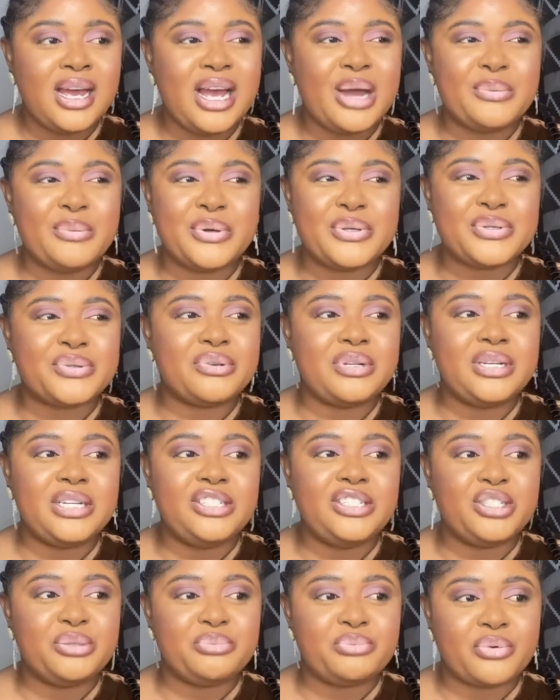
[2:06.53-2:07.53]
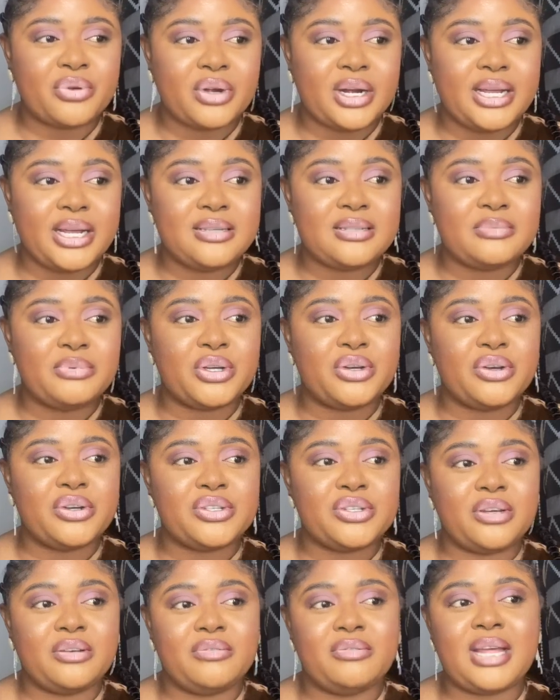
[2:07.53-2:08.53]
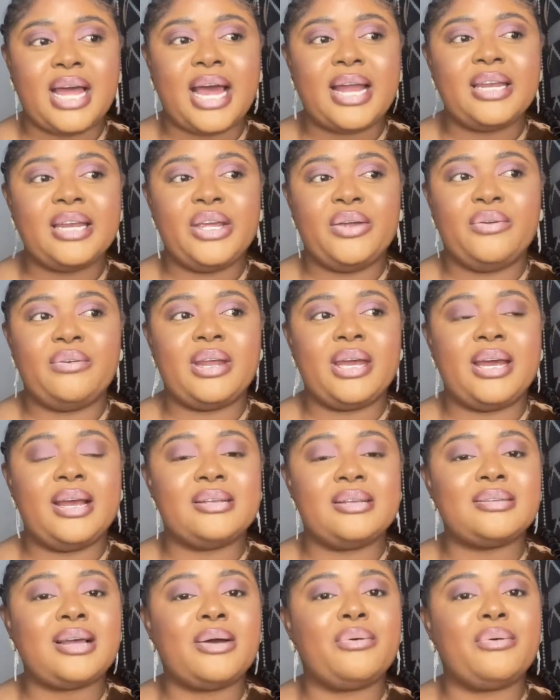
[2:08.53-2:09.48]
I was really depressed because of that illness.